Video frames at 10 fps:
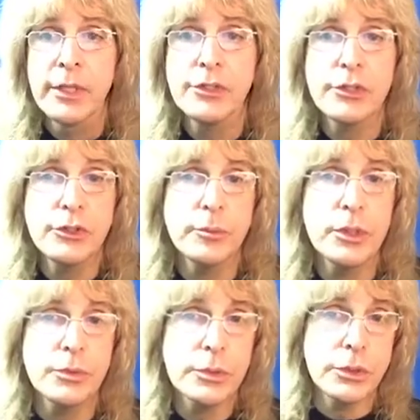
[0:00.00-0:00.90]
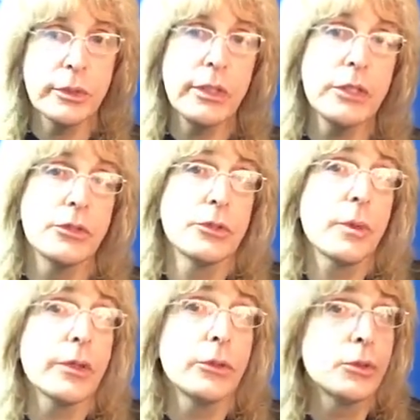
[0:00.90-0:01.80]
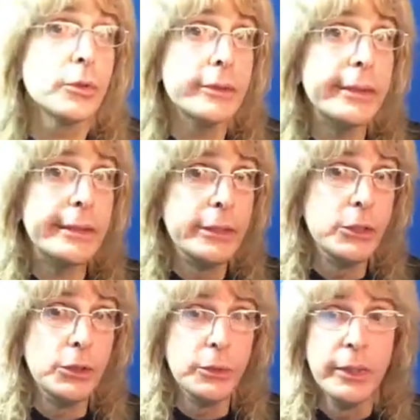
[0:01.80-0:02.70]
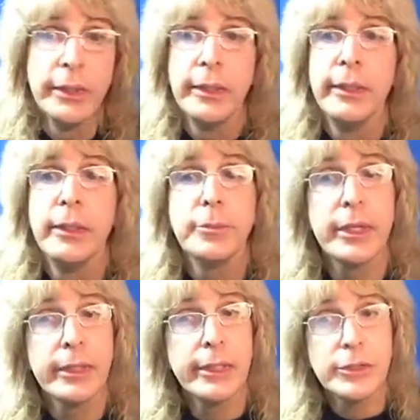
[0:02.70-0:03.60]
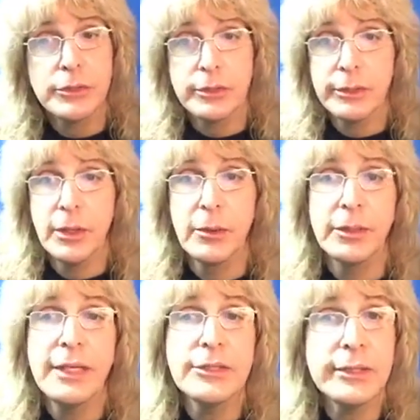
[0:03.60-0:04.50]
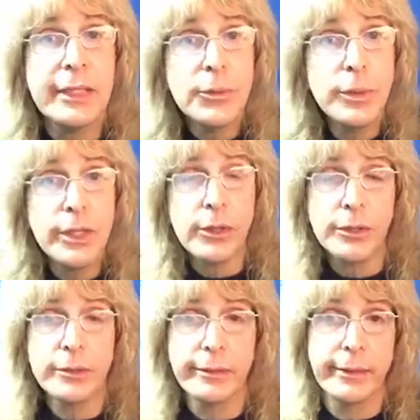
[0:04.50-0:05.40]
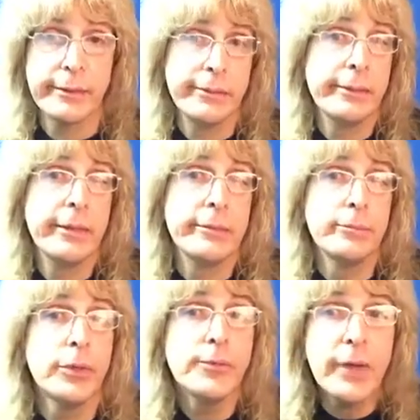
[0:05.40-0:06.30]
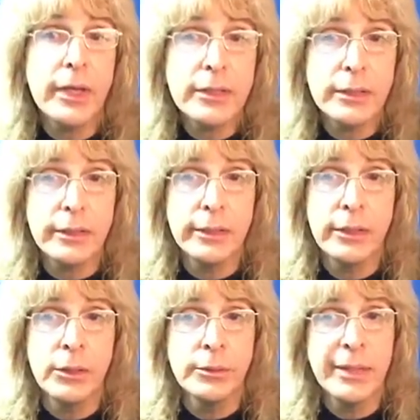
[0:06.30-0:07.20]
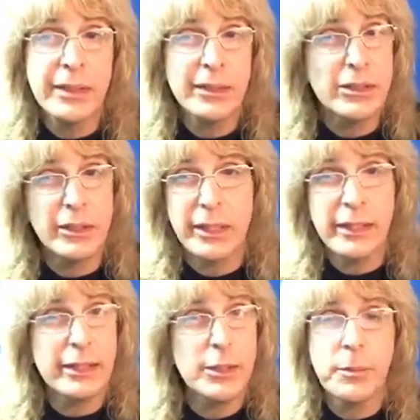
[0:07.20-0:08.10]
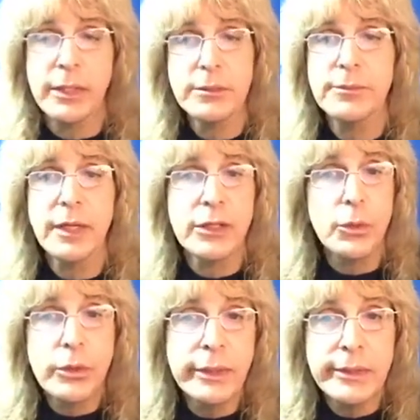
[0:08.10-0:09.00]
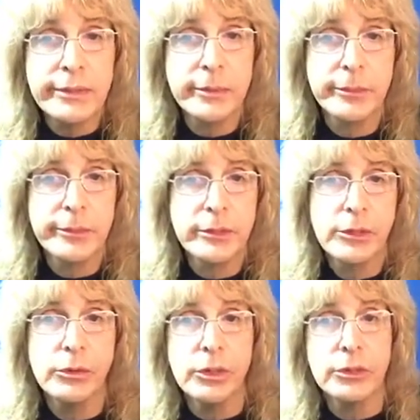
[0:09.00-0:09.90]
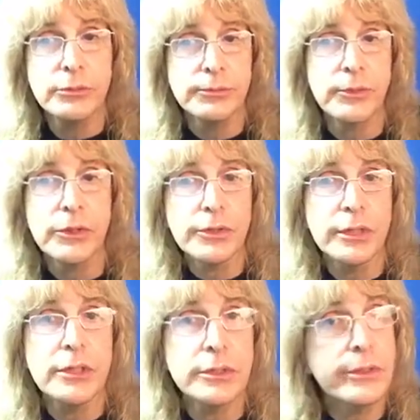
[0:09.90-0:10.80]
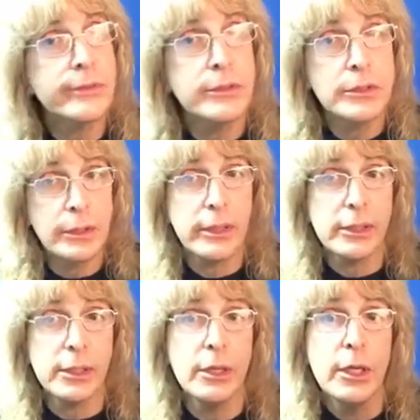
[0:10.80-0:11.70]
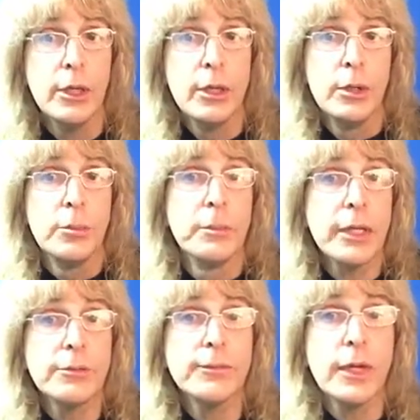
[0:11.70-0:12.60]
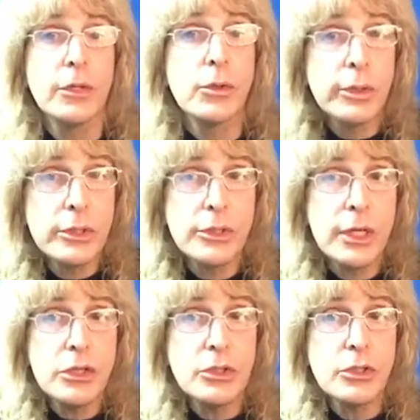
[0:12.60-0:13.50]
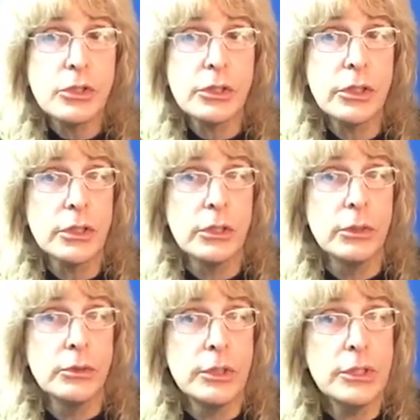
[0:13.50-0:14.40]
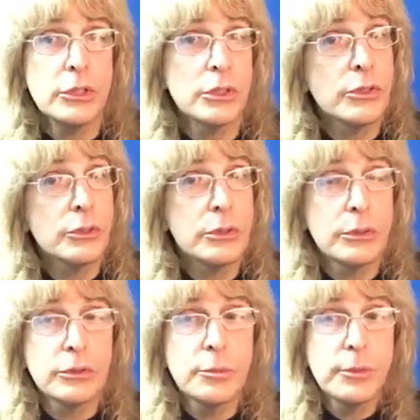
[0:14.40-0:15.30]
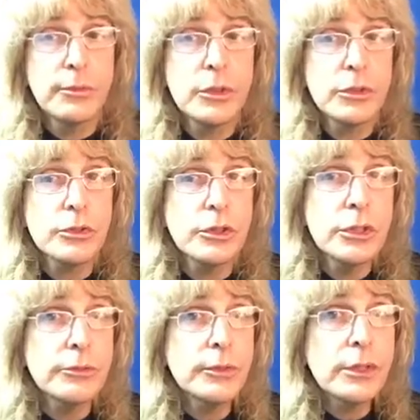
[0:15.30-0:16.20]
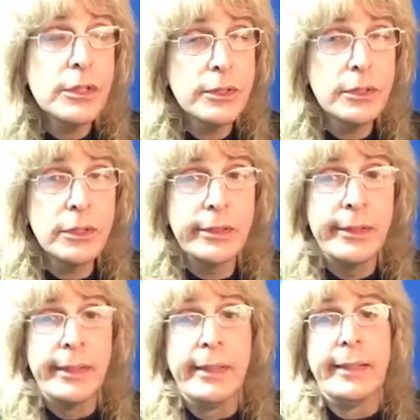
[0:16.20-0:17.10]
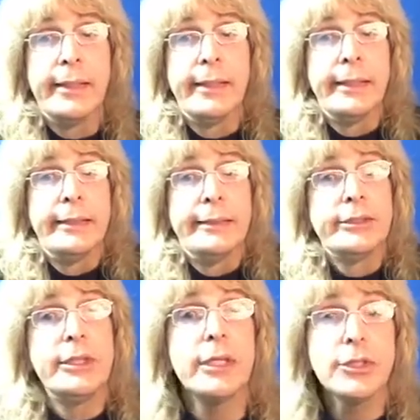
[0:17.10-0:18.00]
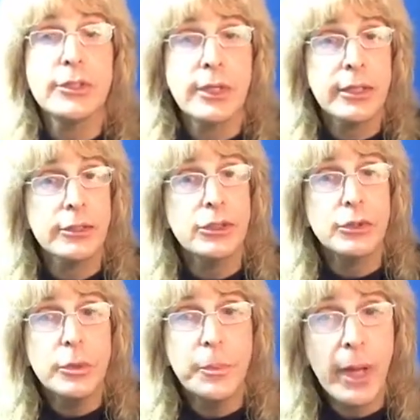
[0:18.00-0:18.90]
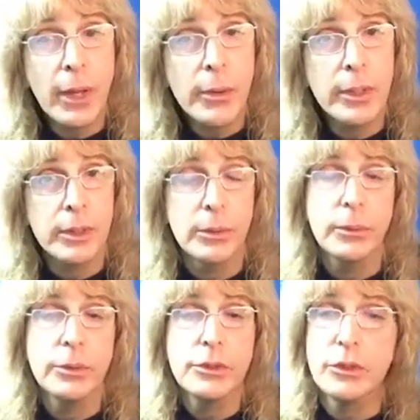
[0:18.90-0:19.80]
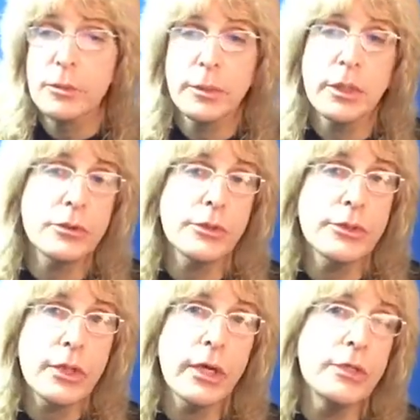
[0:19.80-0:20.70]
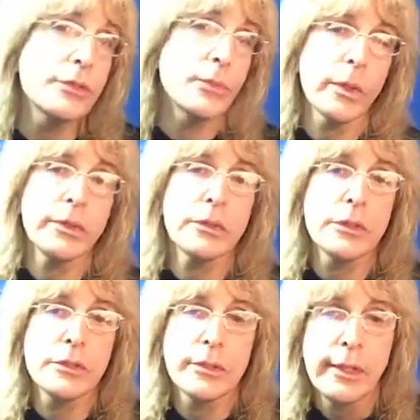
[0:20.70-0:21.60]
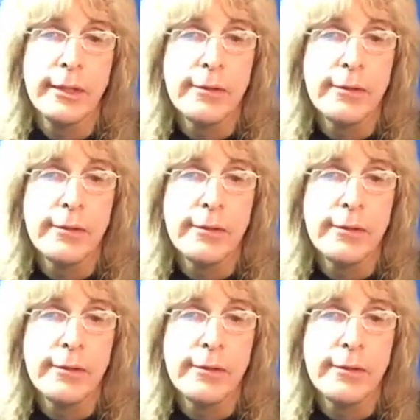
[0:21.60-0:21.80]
It's not so much what you eat, rather it's what's eating you. But let's, you know, at least eat what God provided, you know, not the genetically modified organisms, including the false teachings and genetically modified organizations, like, you know, teaching the superficial seeker-friendly thing. Seek instead the true power with supernatural signs and wonders,